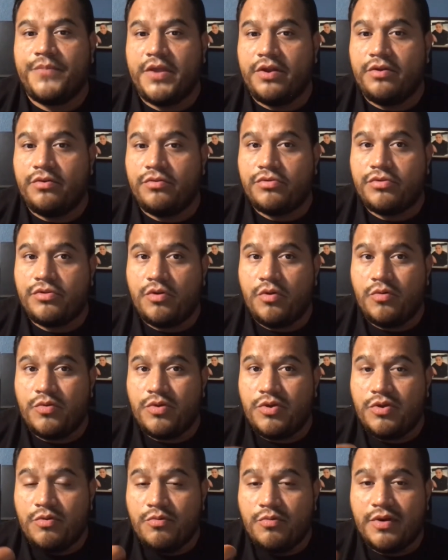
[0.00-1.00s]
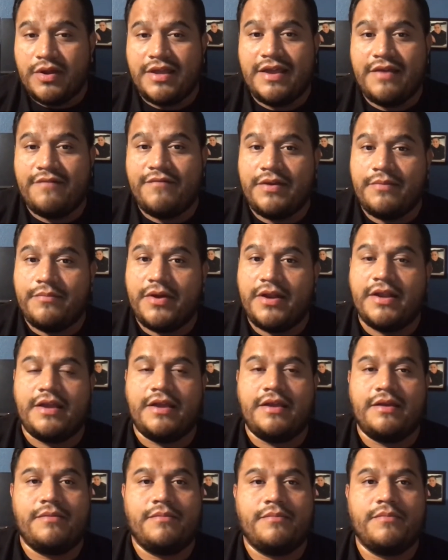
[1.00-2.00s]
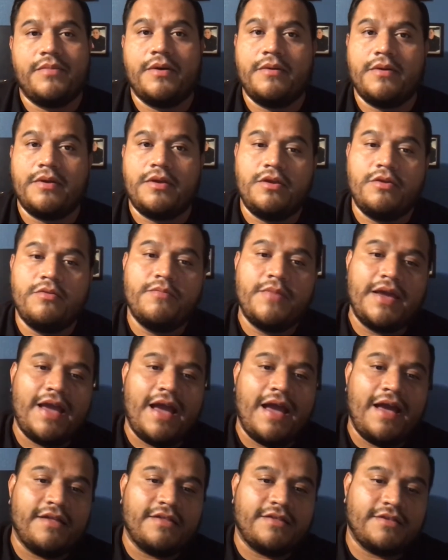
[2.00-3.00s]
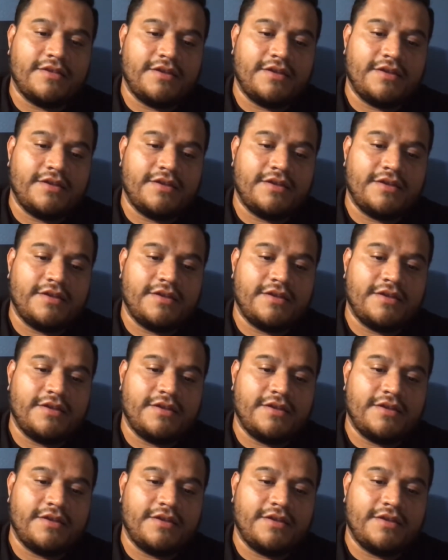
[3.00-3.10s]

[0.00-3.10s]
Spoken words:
So you were giving money, but you may ask,